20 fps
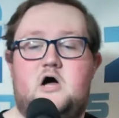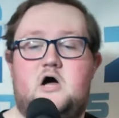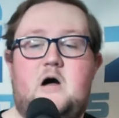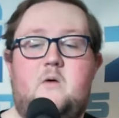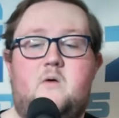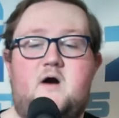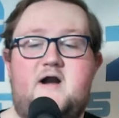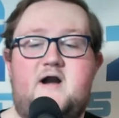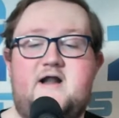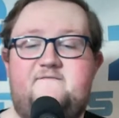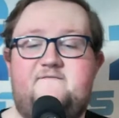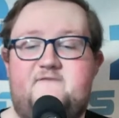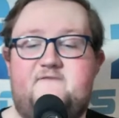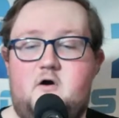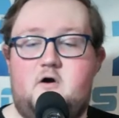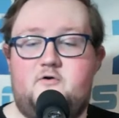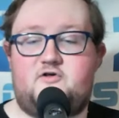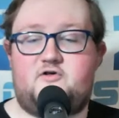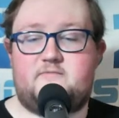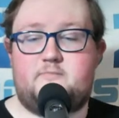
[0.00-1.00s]
Alrighty,
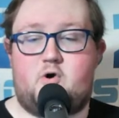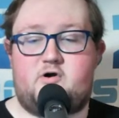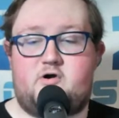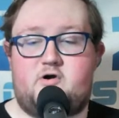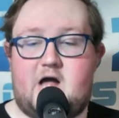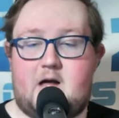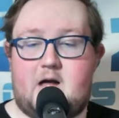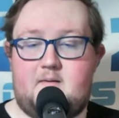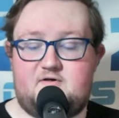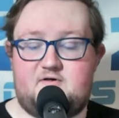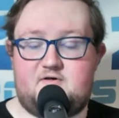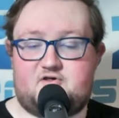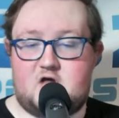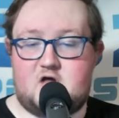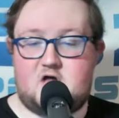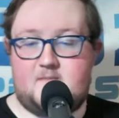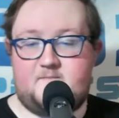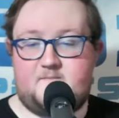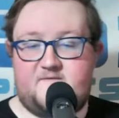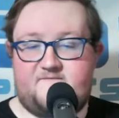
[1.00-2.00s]
folks, some more comments
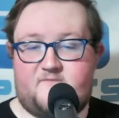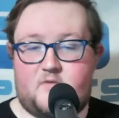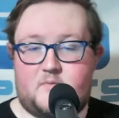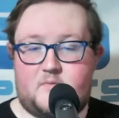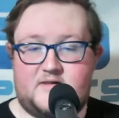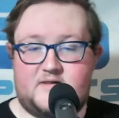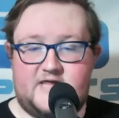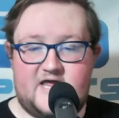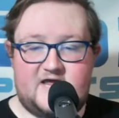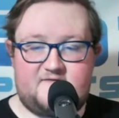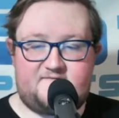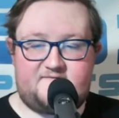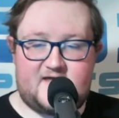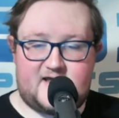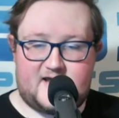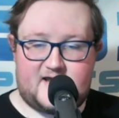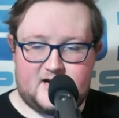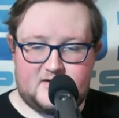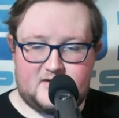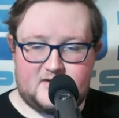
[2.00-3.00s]
before we leave
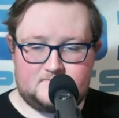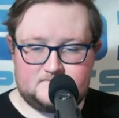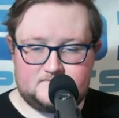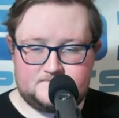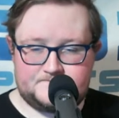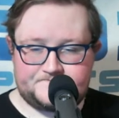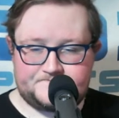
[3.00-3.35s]
here.